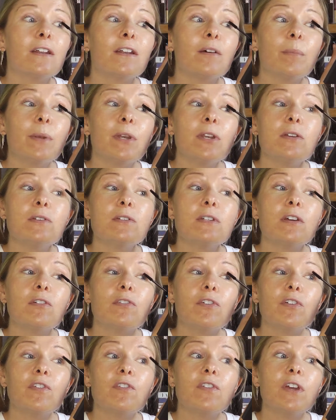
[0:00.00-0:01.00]
and I've been using it
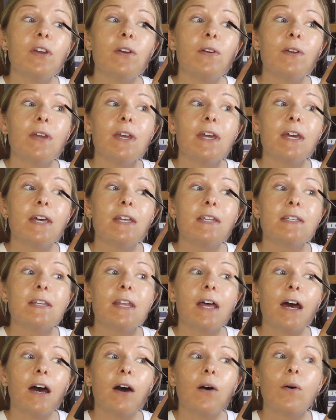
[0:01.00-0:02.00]
for a few years
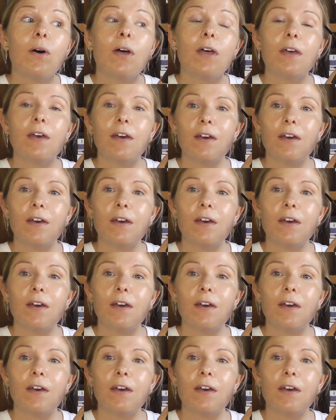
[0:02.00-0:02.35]
now,